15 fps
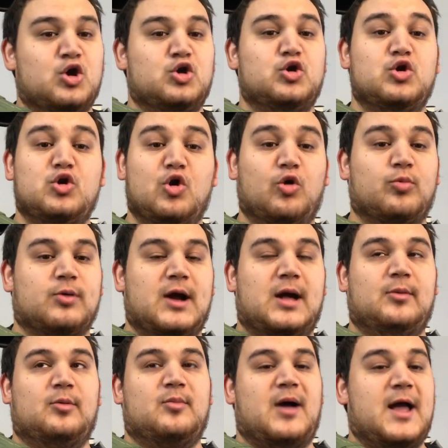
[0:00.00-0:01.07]
No
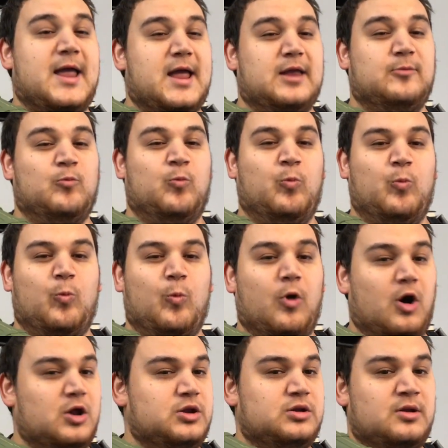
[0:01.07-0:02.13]
problem. I had
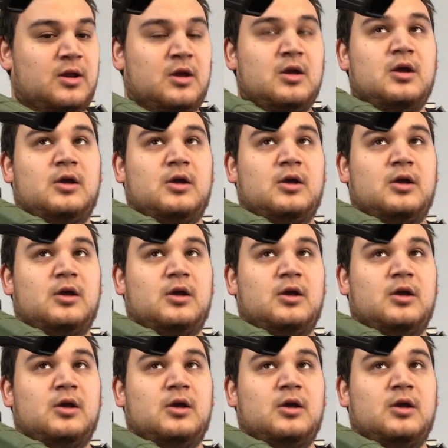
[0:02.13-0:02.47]
one,